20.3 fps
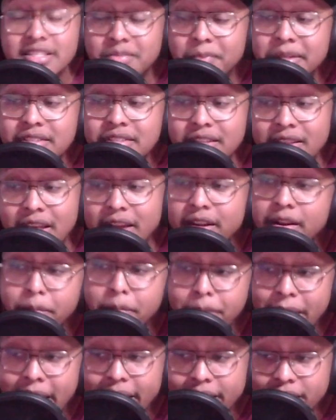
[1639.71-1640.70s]
especially a lot of the
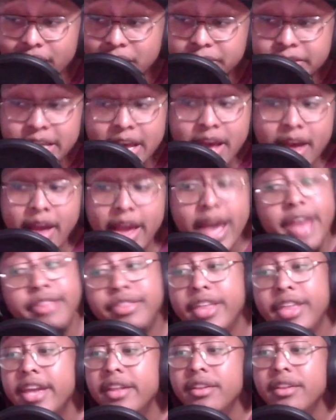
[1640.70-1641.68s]
backups. And
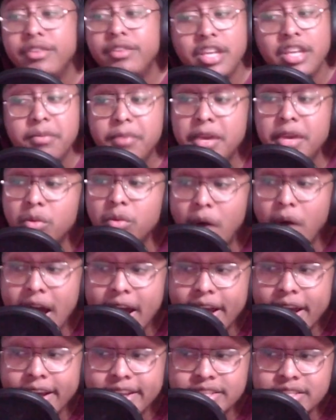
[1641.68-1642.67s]
then DB
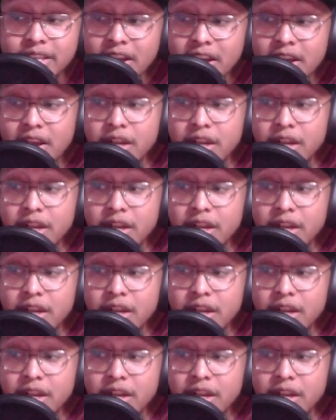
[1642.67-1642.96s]
wise.